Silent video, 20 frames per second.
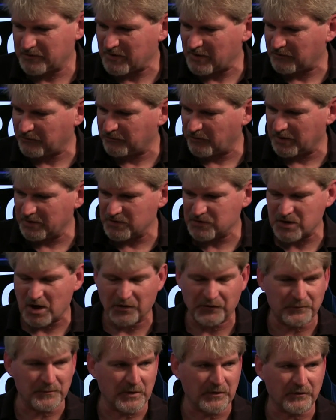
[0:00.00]
that slight
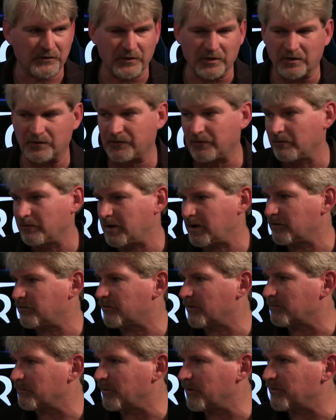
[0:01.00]
adjustment to, to land
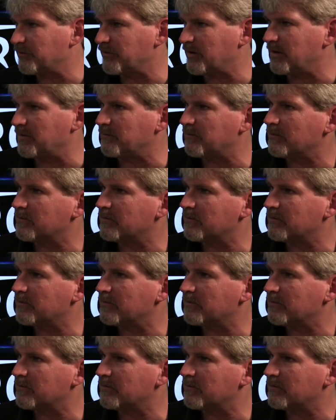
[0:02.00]
someplace safe.